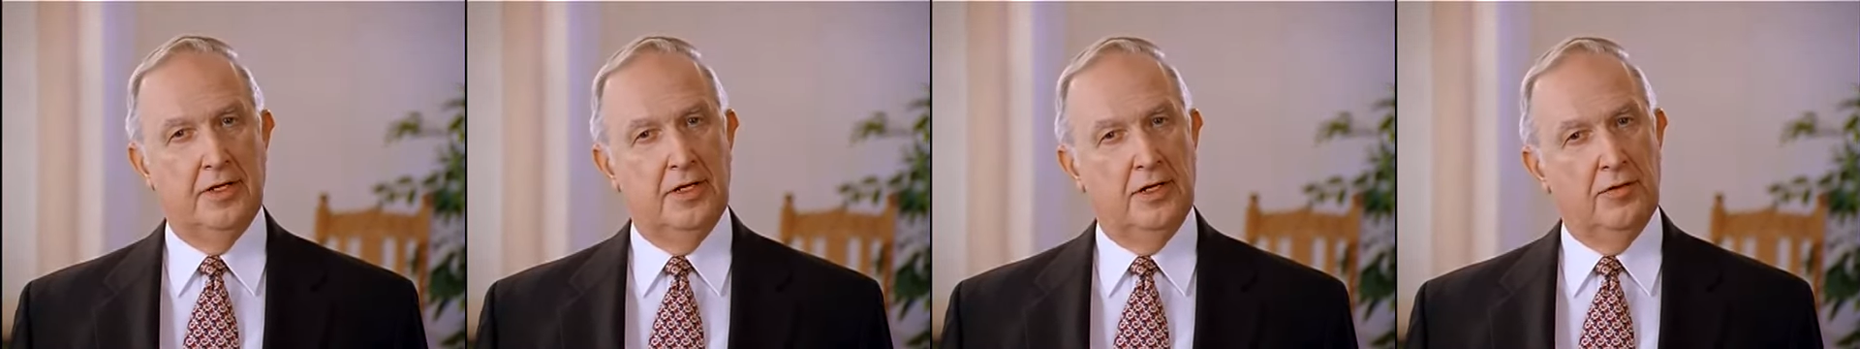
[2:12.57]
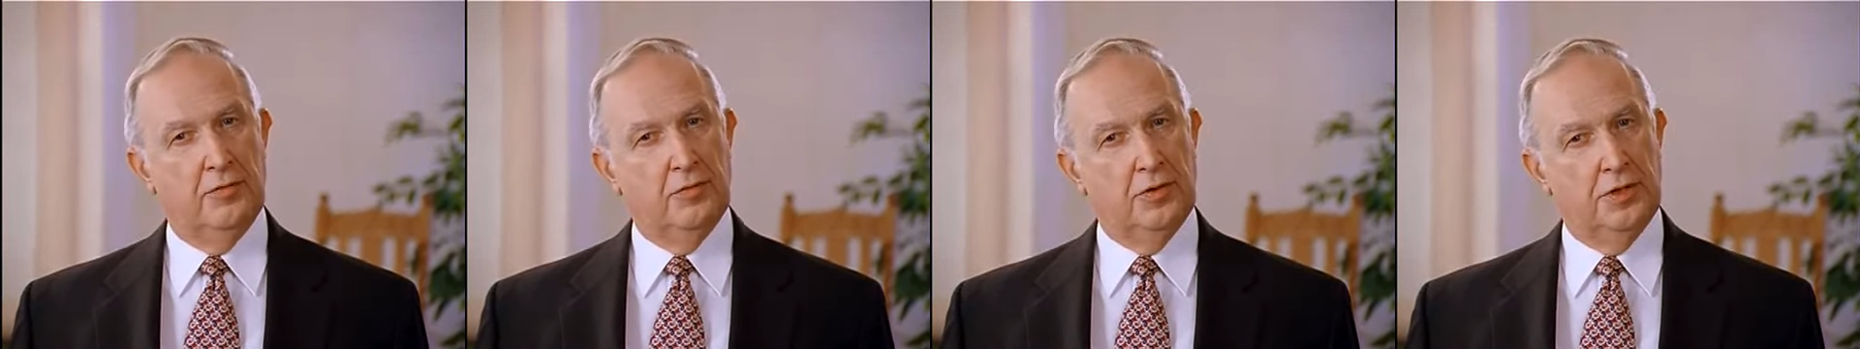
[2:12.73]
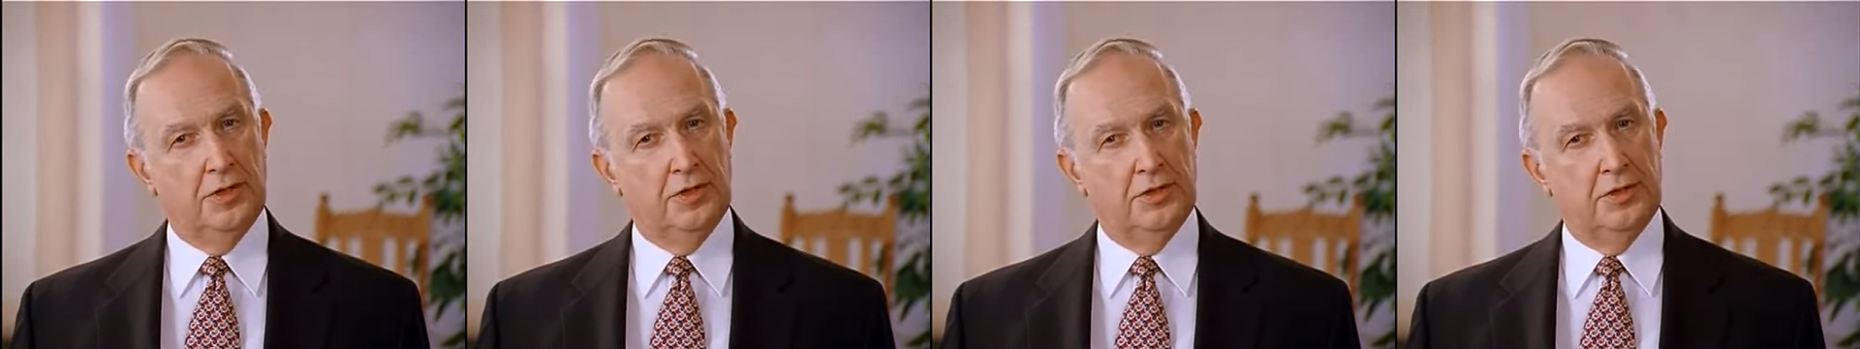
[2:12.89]

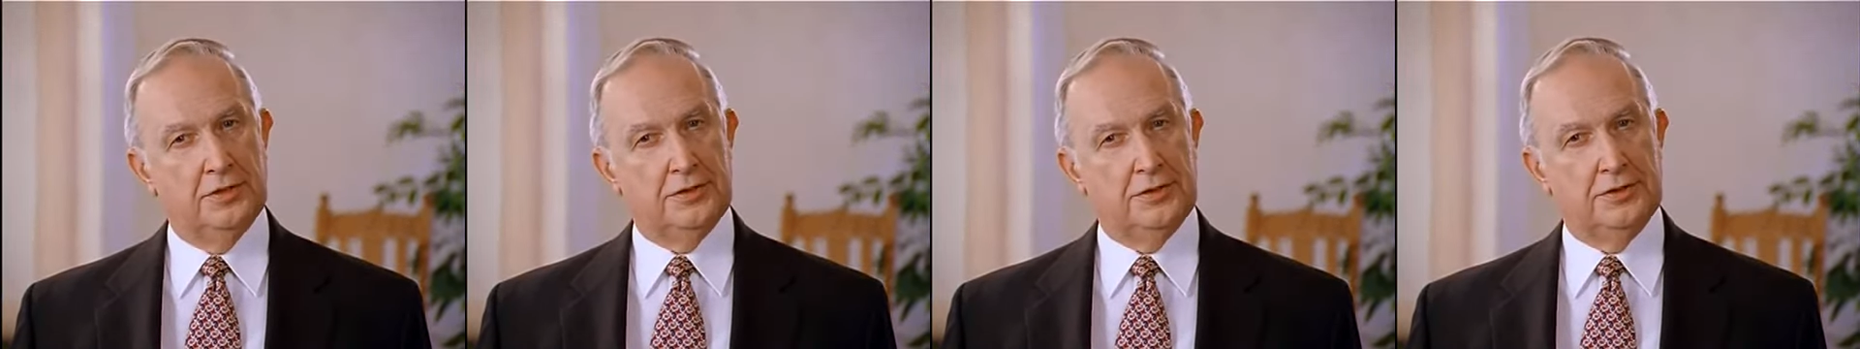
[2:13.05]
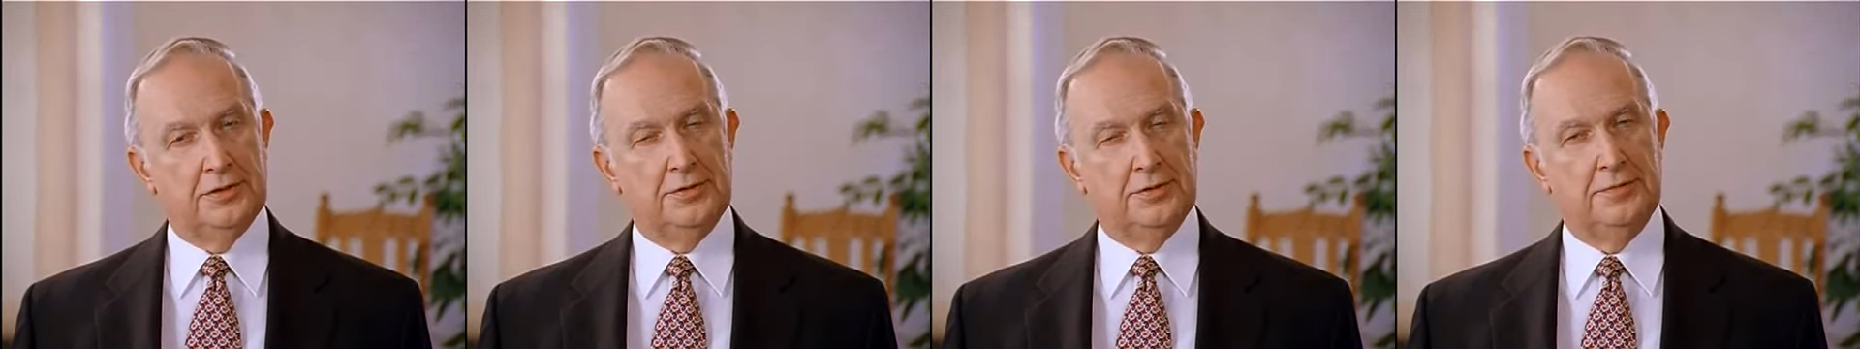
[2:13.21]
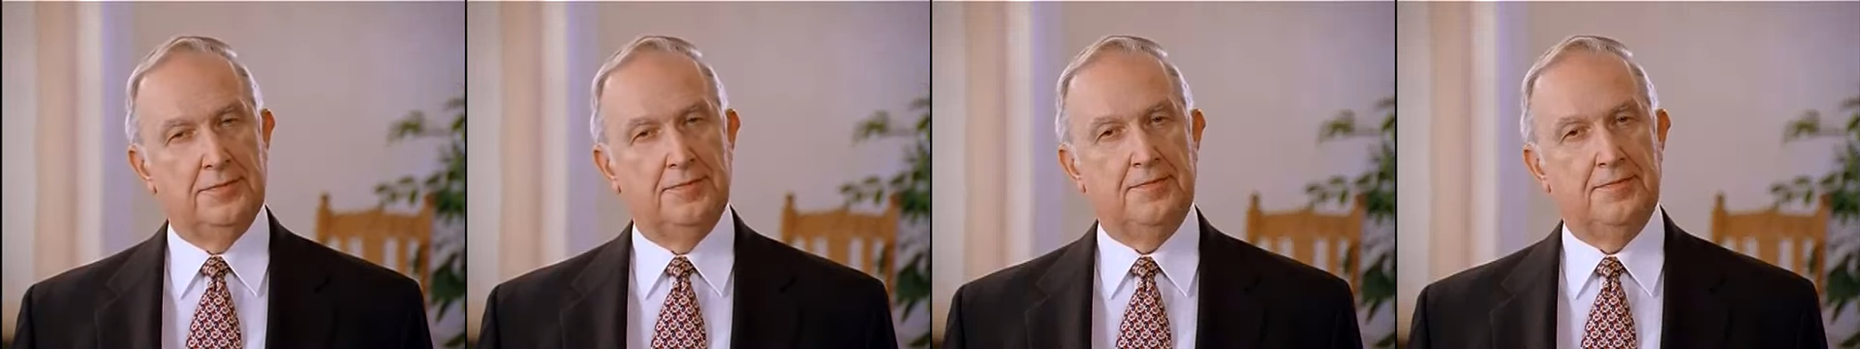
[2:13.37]
I
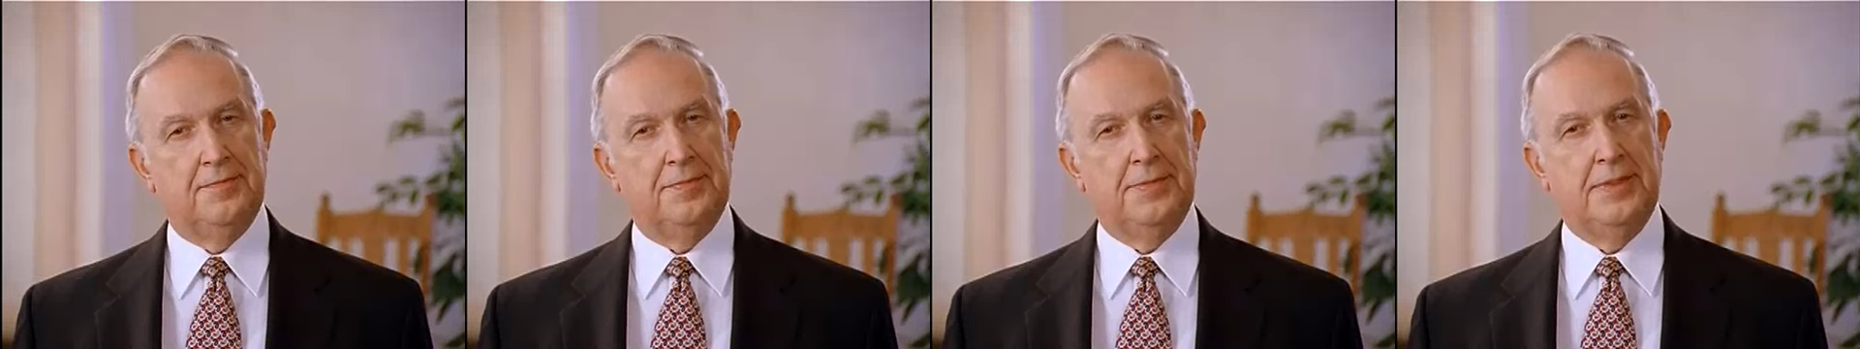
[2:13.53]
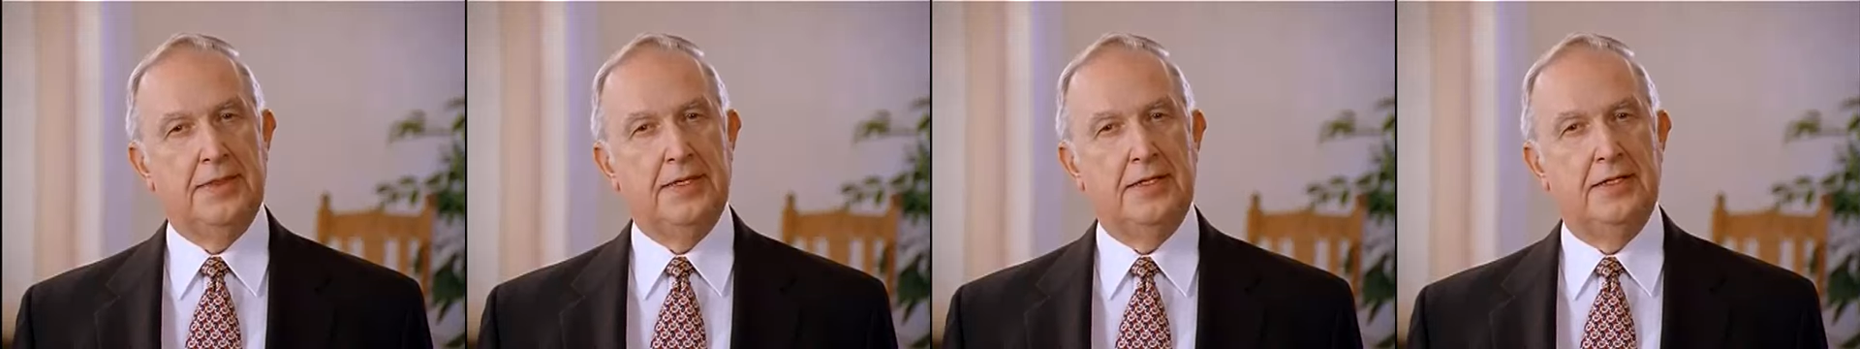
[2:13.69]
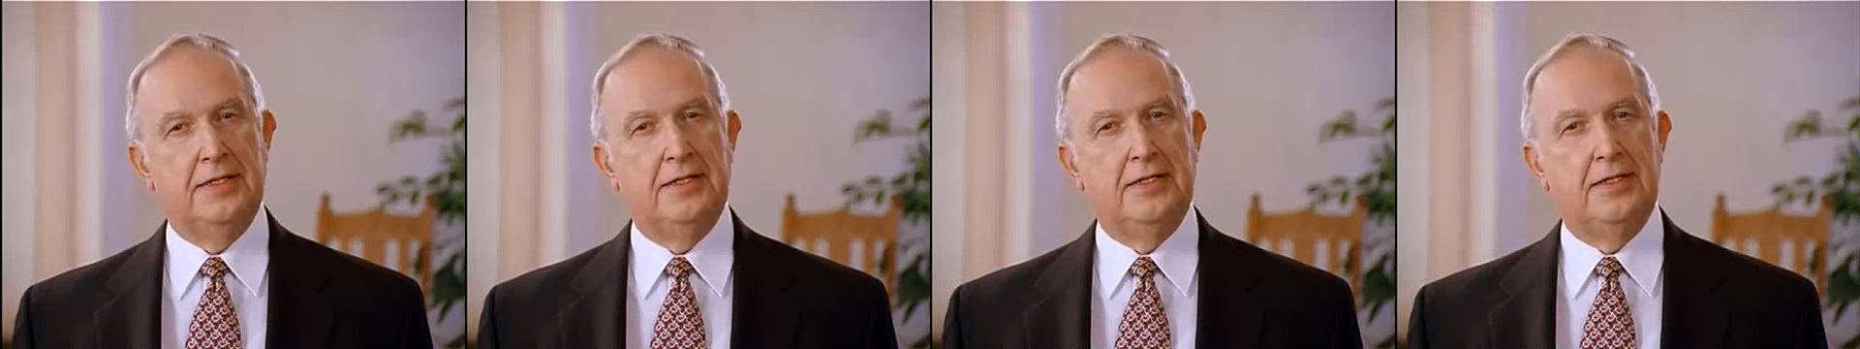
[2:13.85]
witness
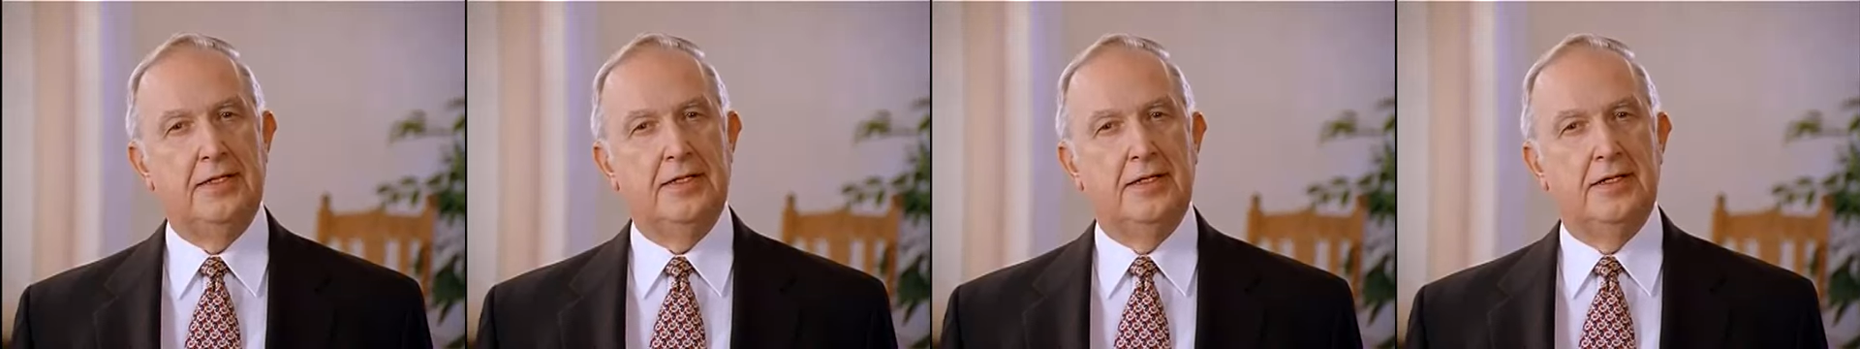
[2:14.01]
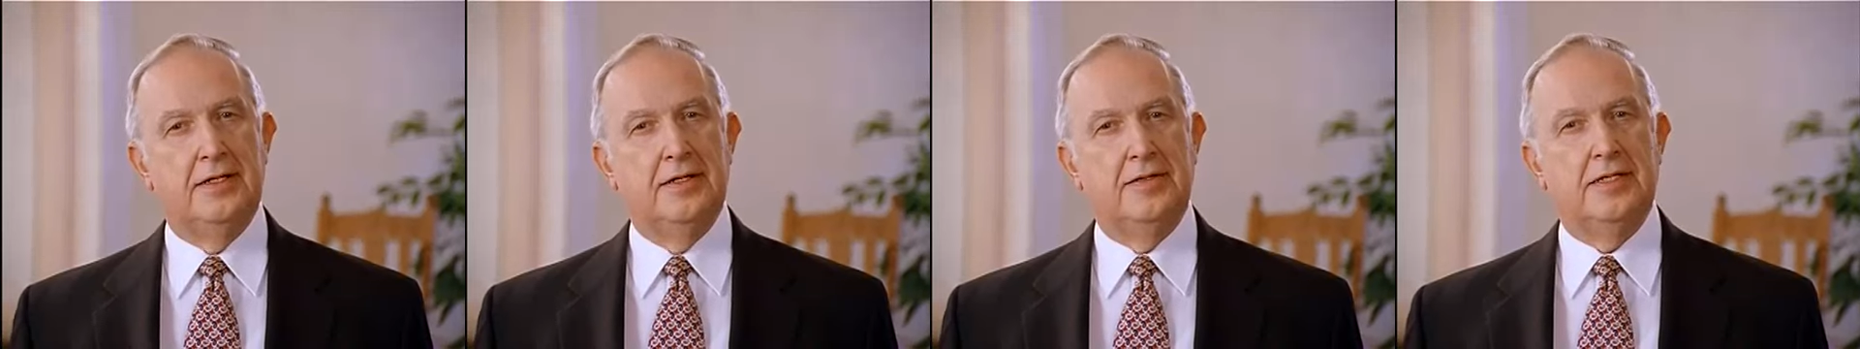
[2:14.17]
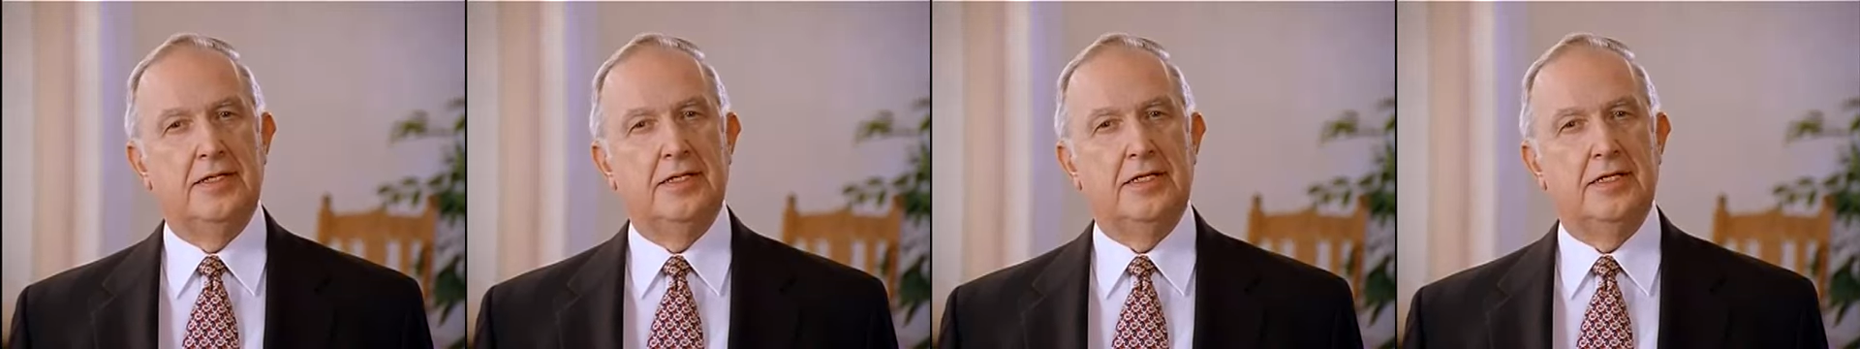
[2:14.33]

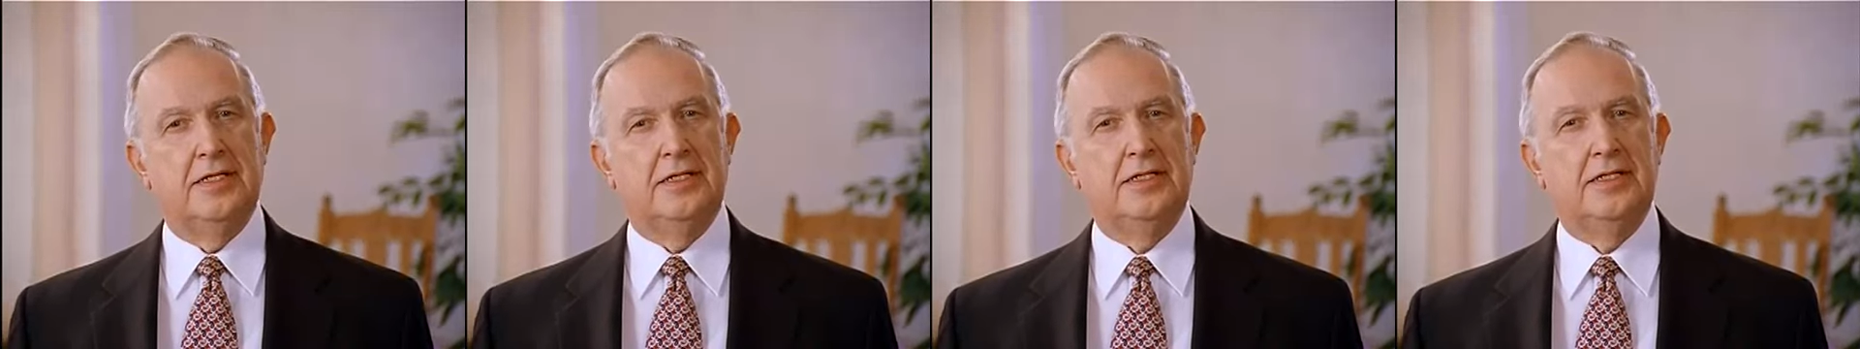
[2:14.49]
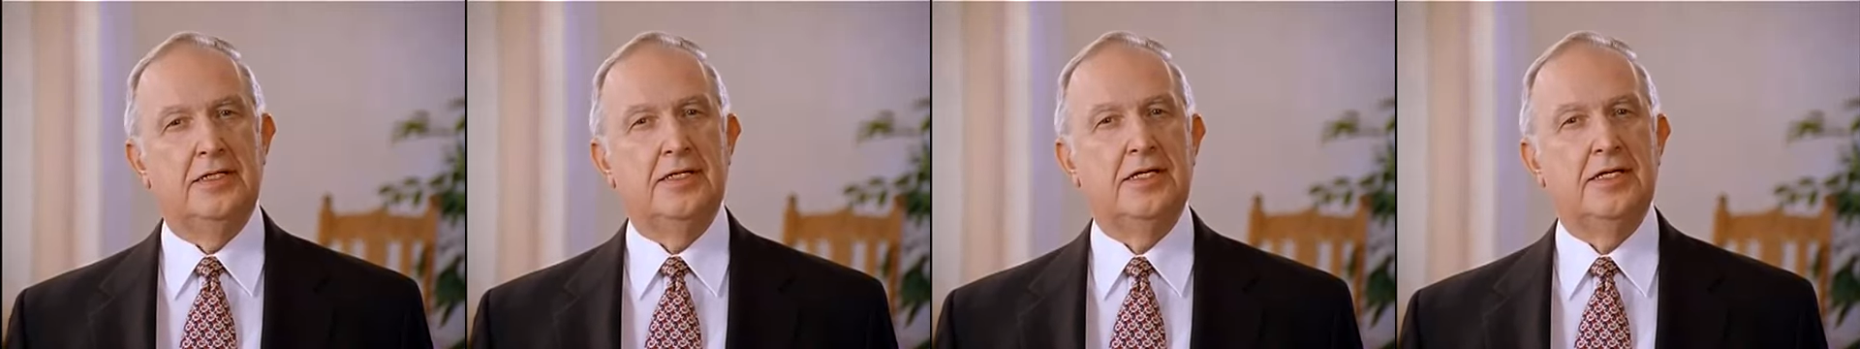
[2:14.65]
that